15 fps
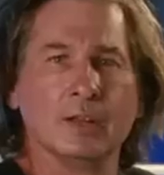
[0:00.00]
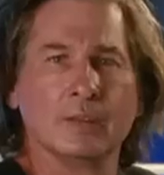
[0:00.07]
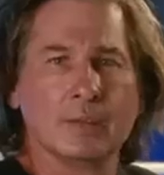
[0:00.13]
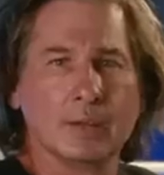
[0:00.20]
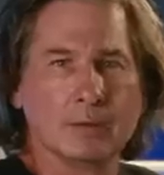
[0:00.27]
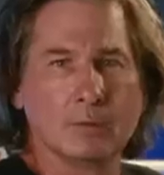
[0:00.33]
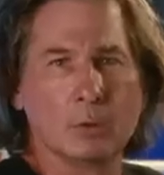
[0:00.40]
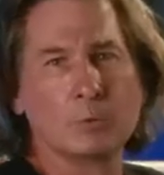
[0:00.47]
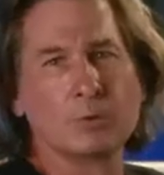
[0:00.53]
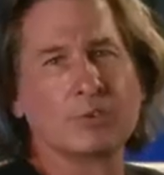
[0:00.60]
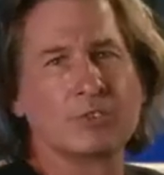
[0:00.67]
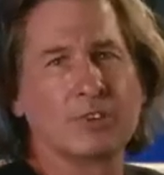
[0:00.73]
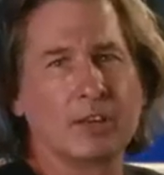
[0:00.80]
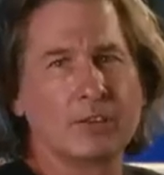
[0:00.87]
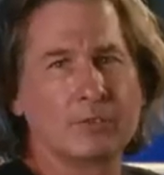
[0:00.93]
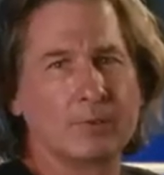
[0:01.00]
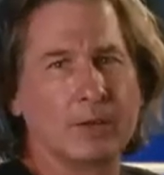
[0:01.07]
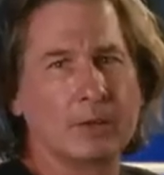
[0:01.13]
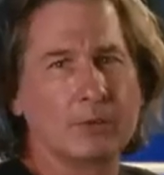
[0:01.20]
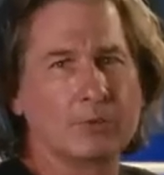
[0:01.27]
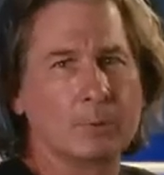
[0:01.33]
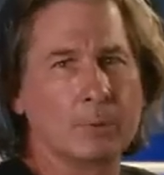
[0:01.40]
They have oversized
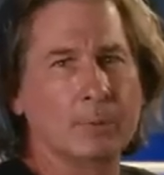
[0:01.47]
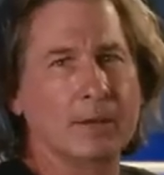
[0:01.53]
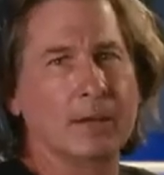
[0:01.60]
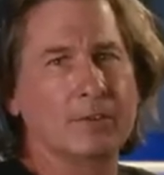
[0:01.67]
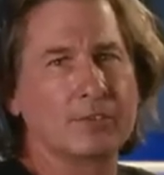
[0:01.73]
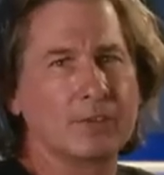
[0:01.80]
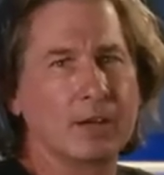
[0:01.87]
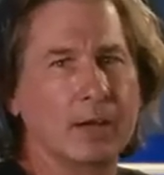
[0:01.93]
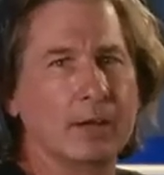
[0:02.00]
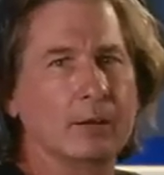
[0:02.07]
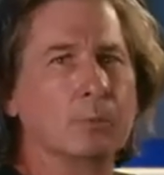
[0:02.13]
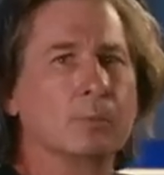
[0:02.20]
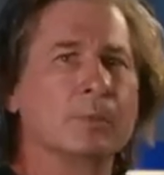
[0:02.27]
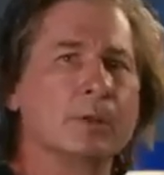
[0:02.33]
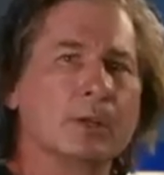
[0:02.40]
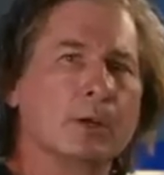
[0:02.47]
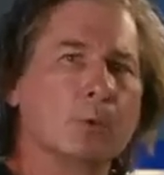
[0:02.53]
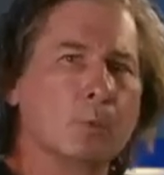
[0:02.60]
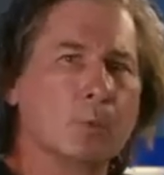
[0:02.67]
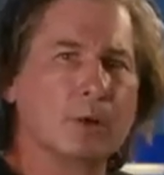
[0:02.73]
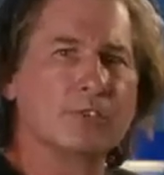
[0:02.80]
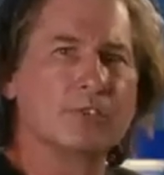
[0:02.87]
valves from SI.
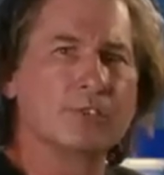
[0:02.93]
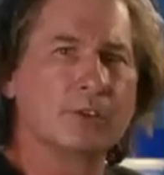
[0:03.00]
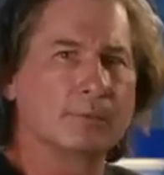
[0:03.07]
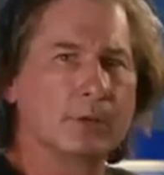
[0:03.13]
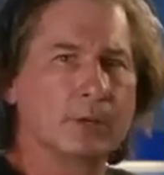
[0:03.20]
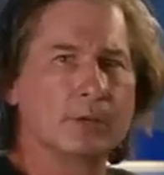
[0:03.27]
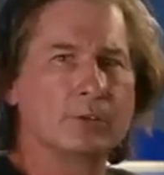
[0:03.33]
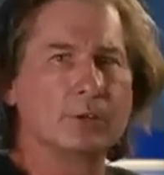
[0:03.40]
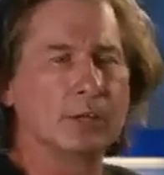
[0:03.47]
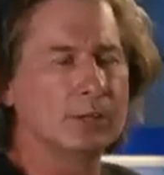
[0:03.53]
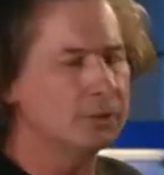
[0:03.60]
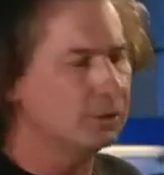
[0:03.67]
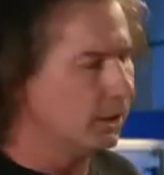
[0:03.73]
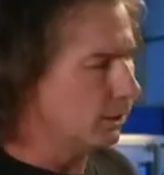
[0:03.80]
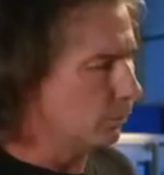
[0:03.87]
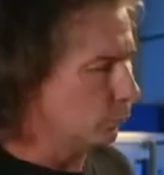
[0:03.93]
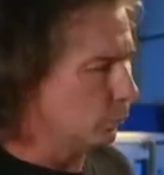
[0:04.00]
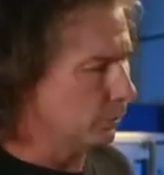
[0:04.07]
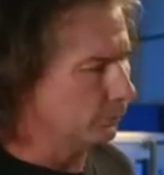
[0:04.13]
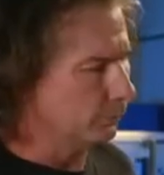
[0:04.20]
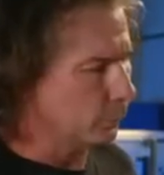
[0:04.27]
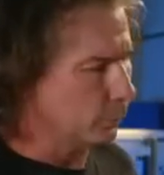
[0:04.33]
One 700 intake,
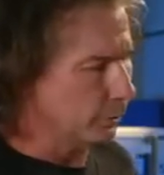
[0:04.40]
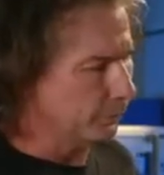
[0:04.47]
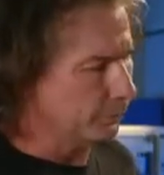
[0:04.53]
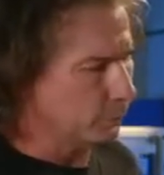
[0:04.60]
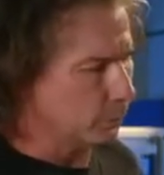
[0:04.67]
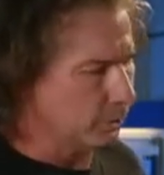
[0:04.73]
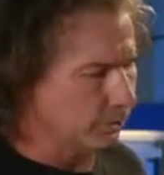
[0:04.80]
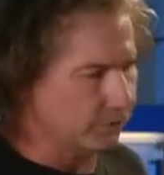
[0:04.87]
144